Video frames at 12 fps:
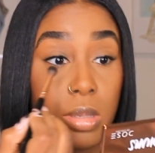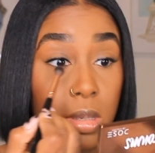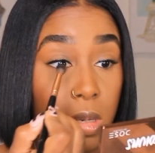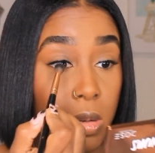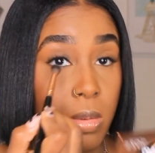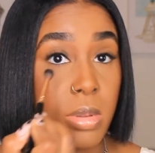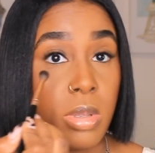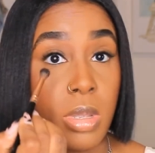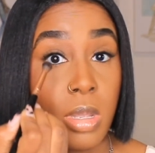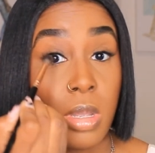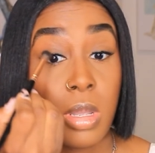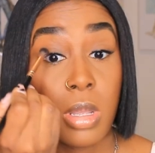So
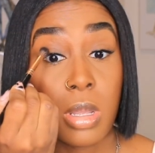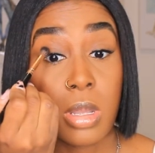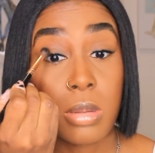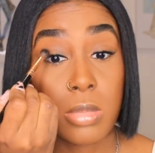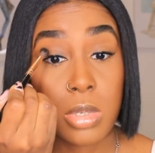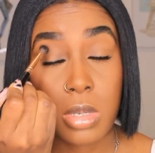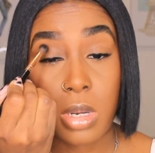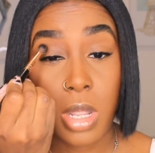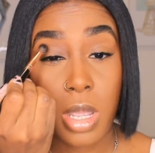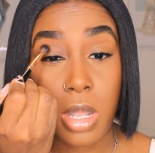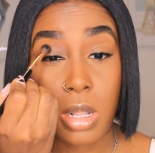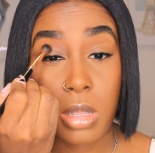I'm just going
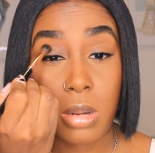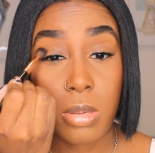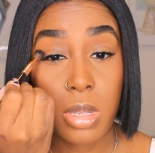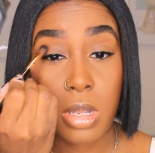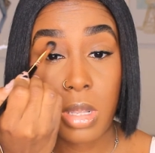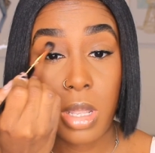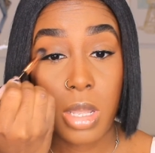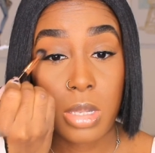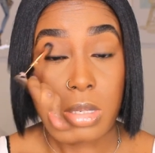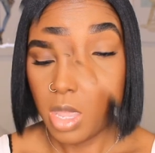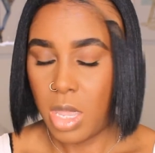to add a little bit of that.